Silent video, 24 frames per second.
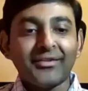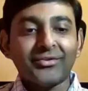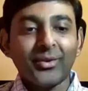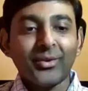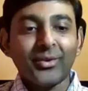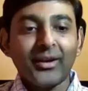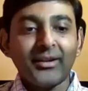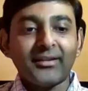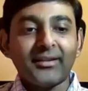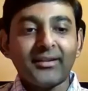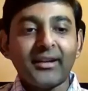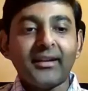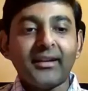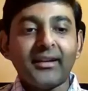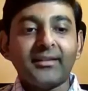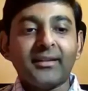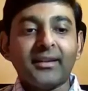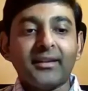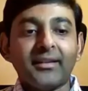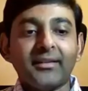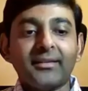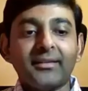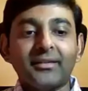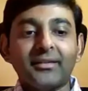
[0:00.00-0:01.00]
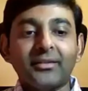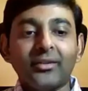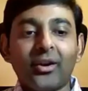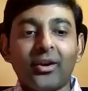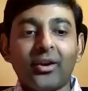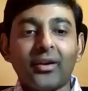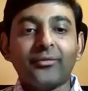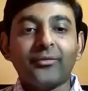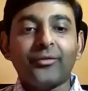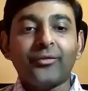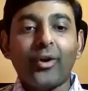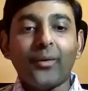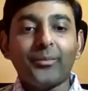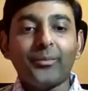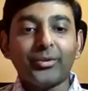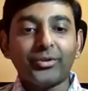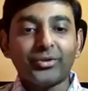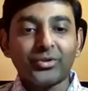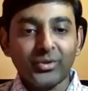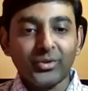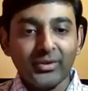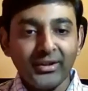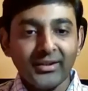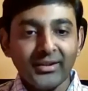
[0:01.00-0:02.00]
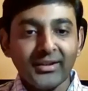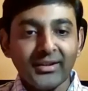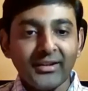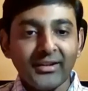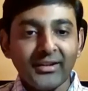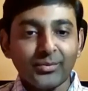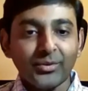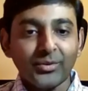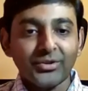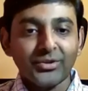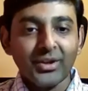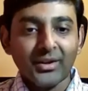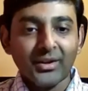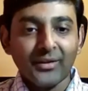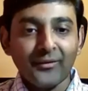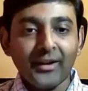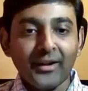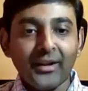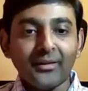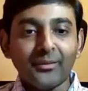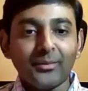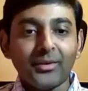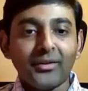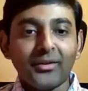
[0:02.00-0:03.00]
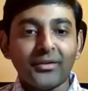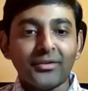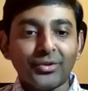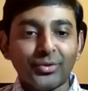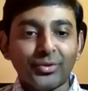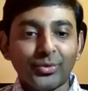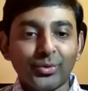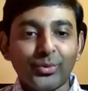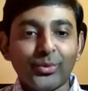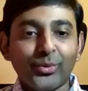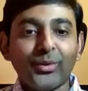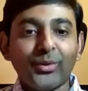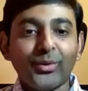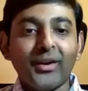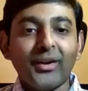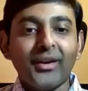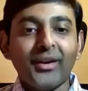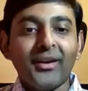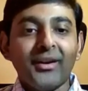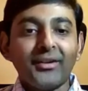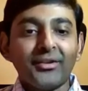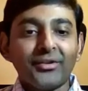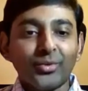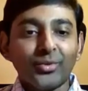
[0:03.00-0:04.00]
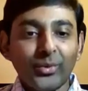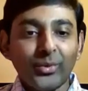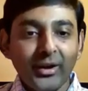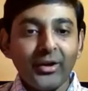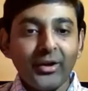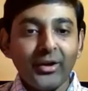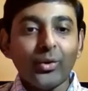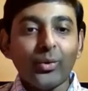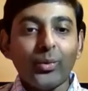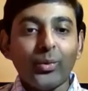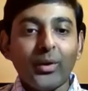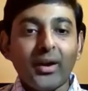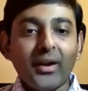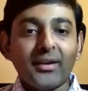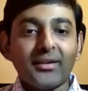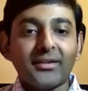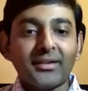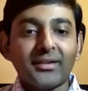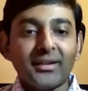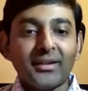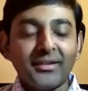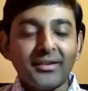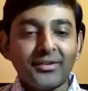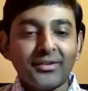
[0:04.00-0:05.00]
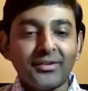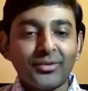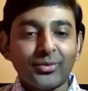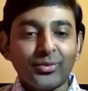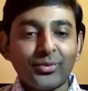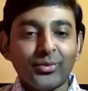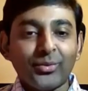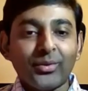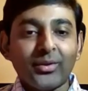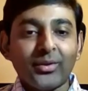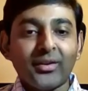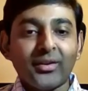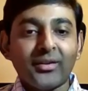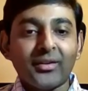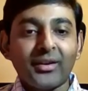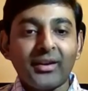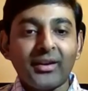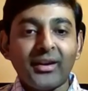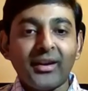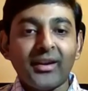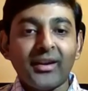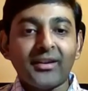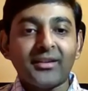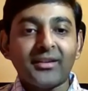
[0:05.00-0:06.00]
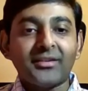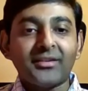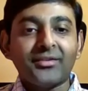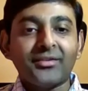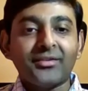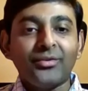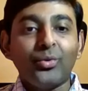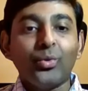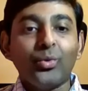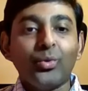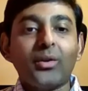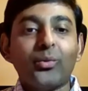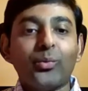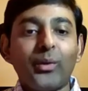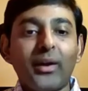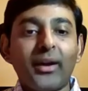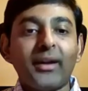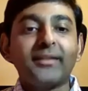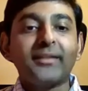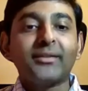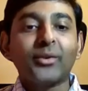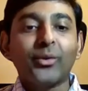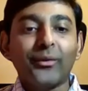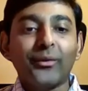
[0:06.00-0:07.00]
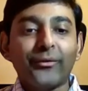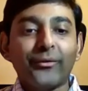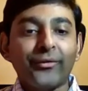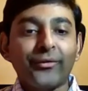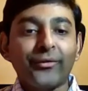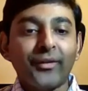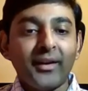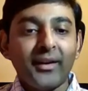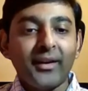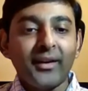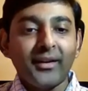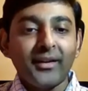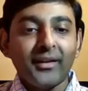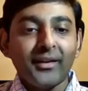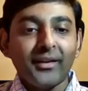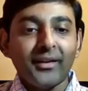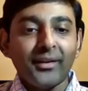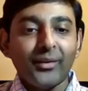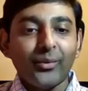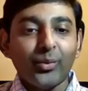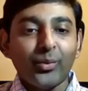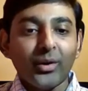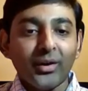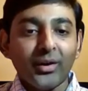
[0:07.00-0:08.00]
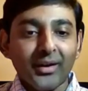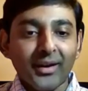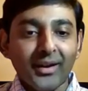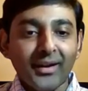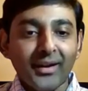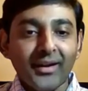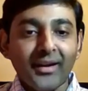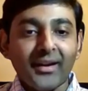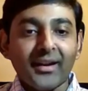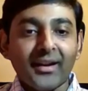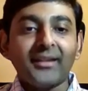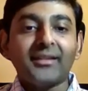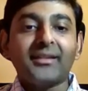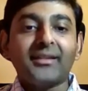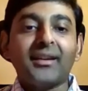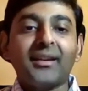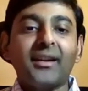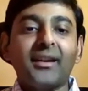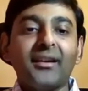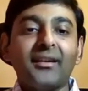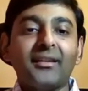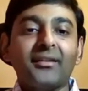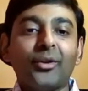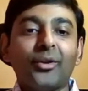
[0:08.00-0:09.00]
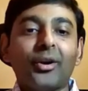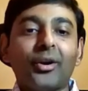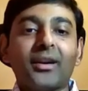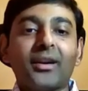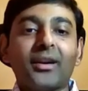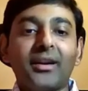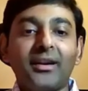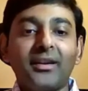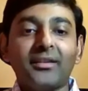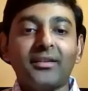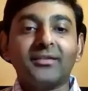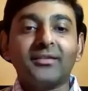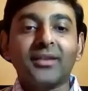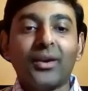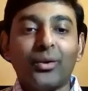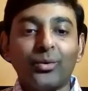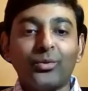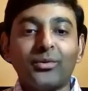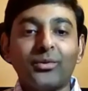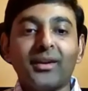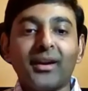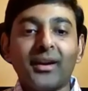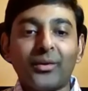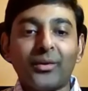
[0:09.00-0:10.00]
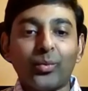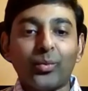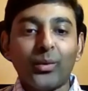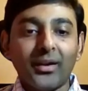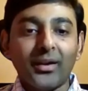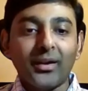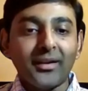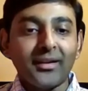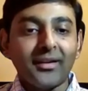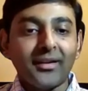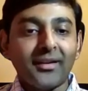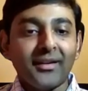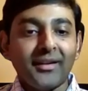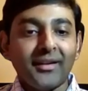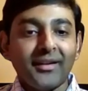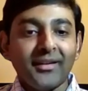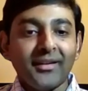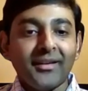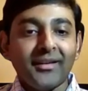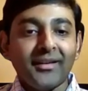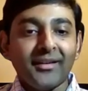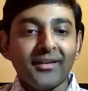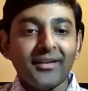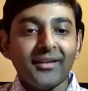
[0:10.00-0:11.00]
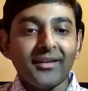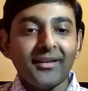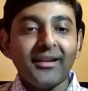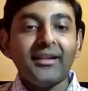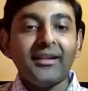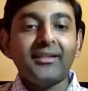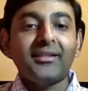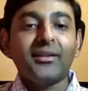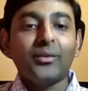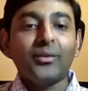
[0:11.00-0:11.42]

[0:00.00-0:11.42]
So I think there is a lot of opportunities which are available to innovate and to create newer ways of working. And I think thought leaders out there will lead the